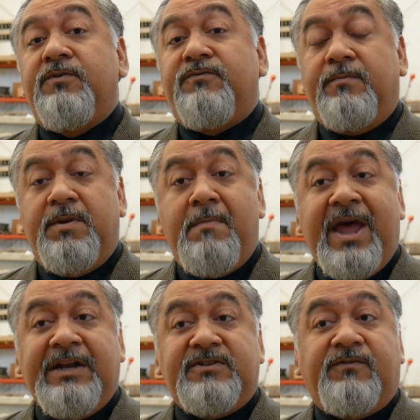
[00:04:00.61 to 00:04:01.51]
from the
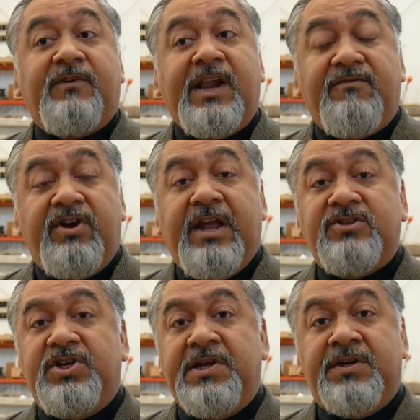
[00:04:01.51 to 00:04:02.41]
minds of clever
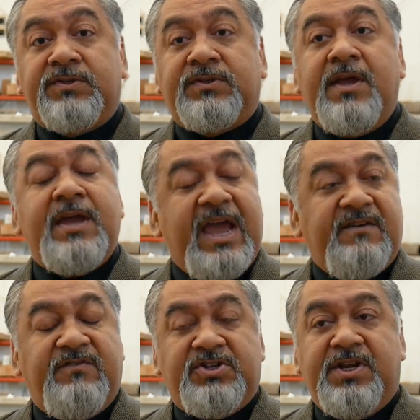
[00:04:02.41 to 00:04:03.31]
engineers
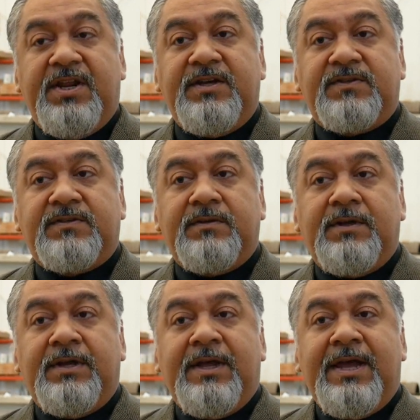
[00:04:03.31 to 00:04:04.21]
and visionaries.
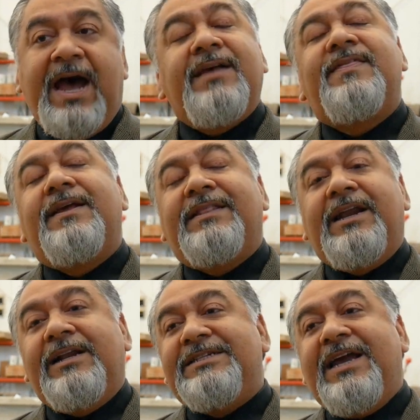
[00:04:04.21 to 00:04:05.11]
I think that
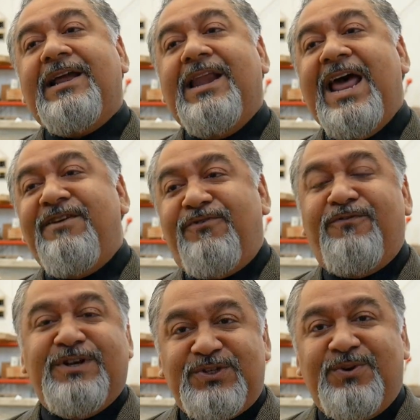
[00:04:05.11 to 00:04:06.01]
it'll take a life
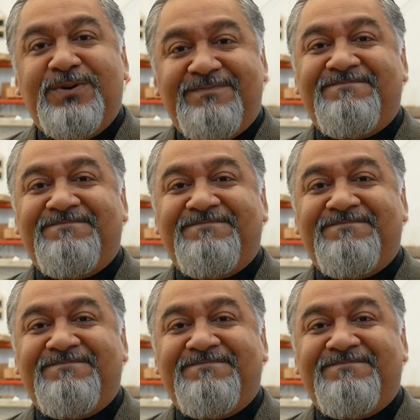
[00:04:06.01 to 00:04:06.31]
of its own.